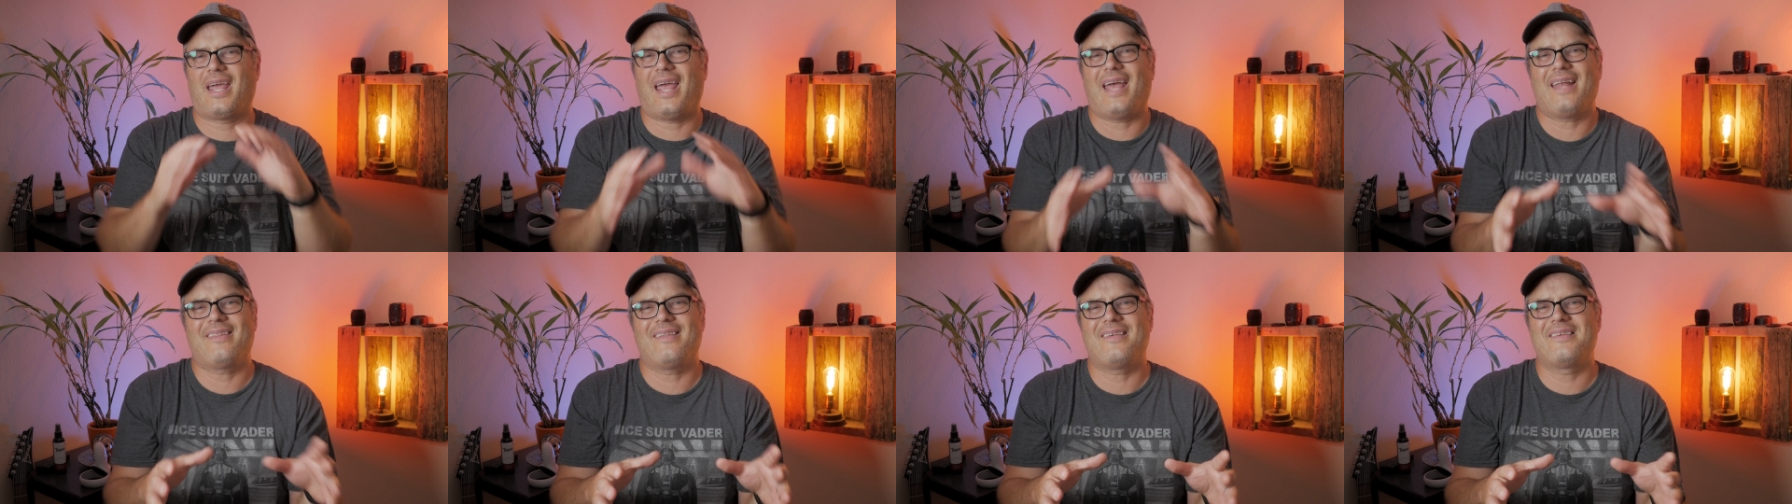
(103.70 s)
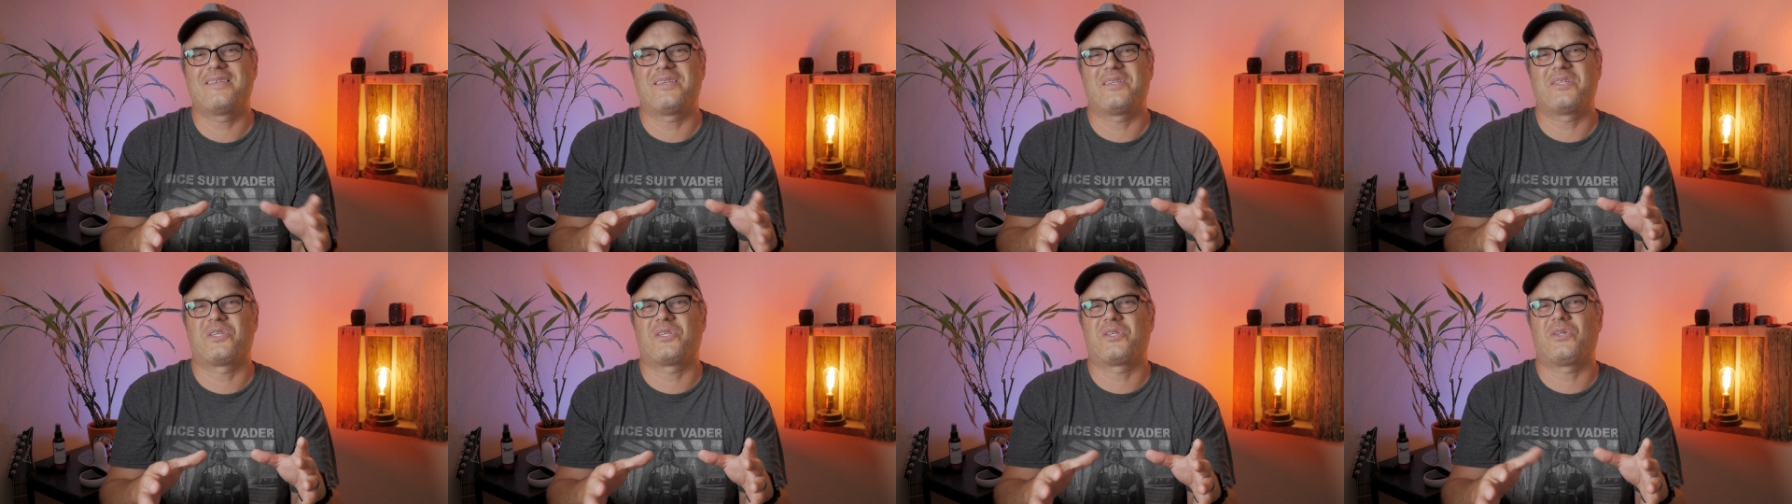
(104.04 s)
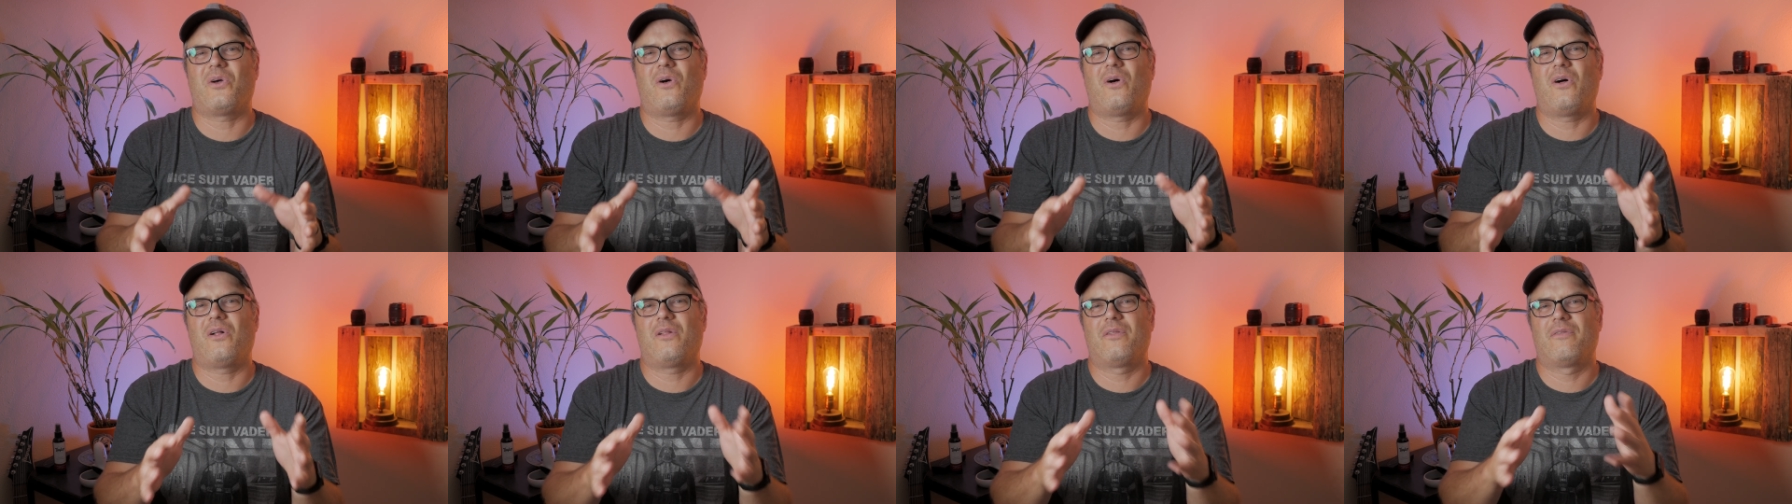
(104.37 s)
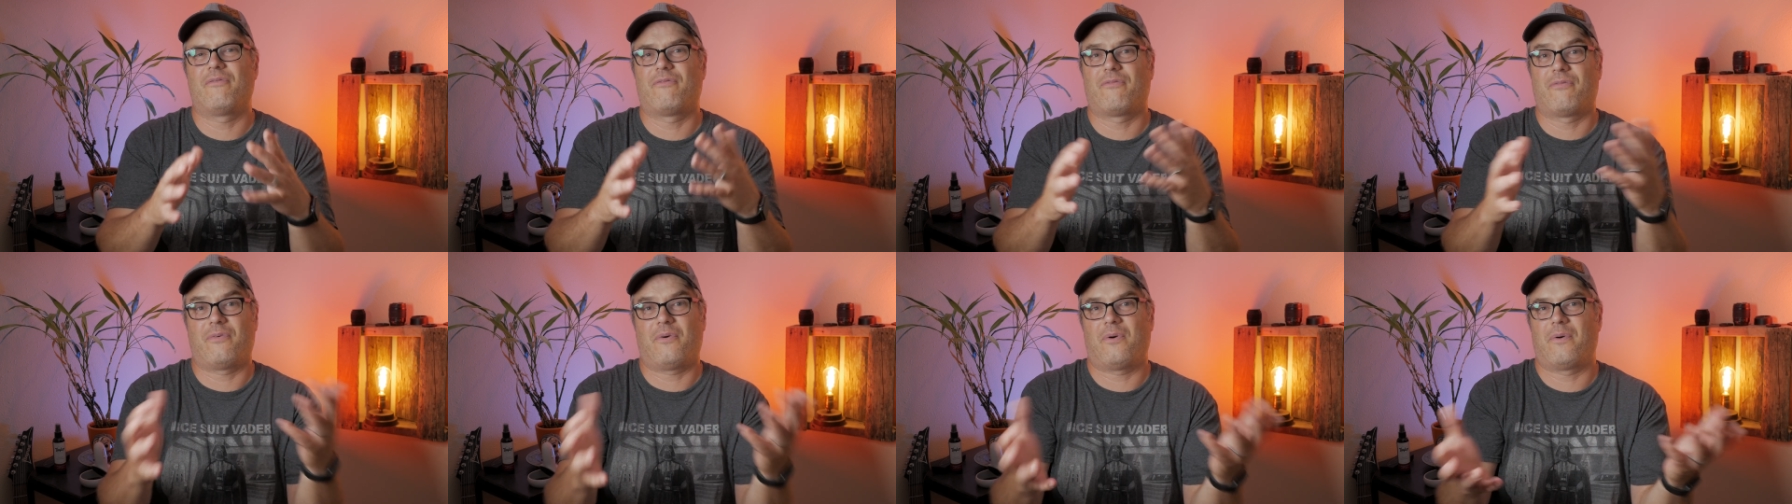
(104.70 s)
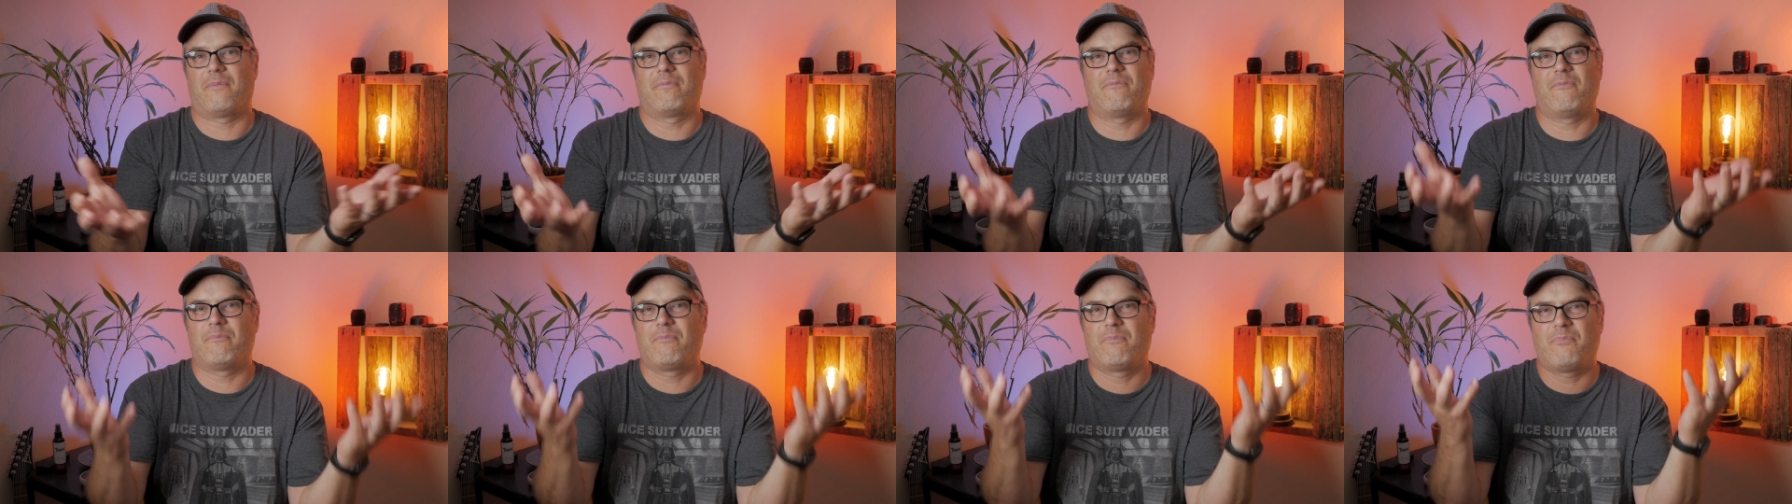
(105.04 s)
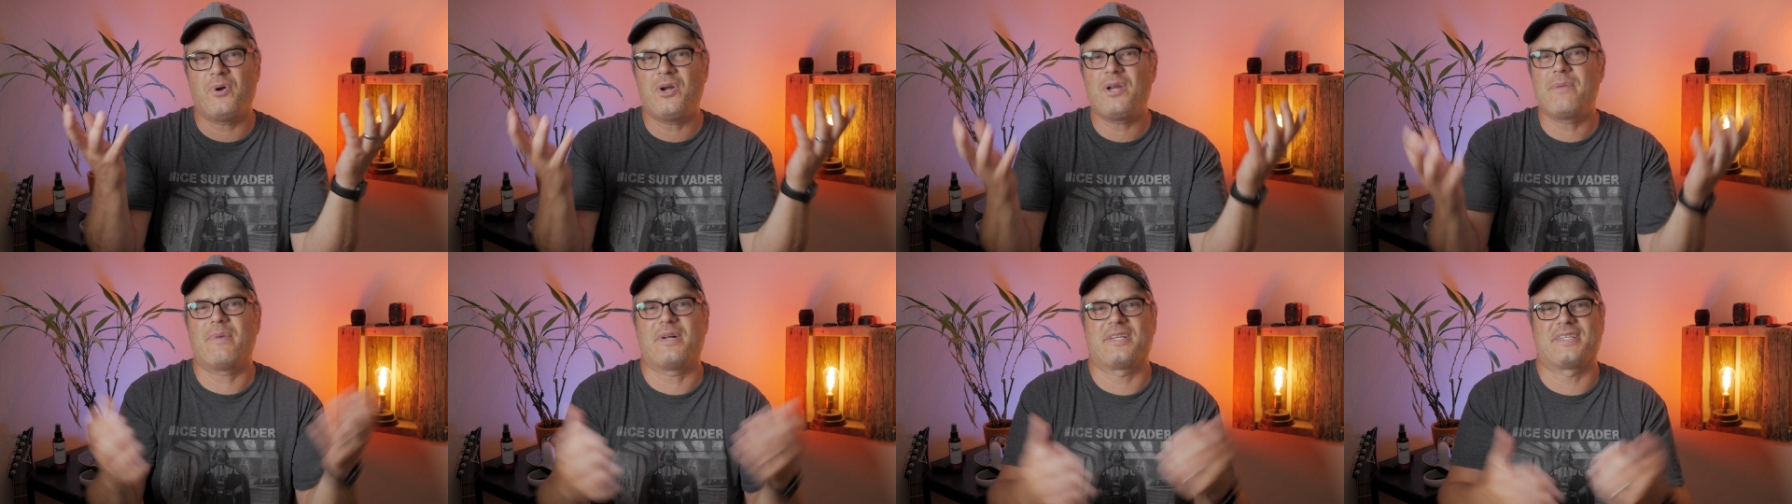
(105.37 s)
get these installed for
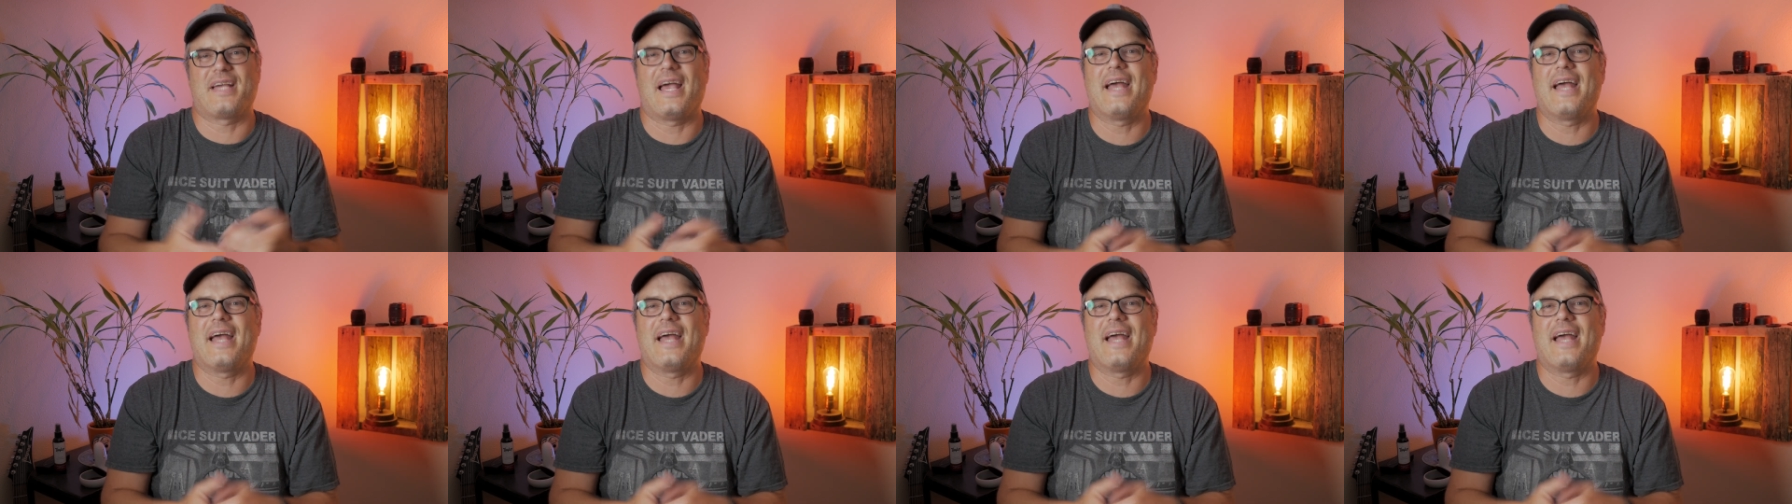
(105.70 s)
pretty much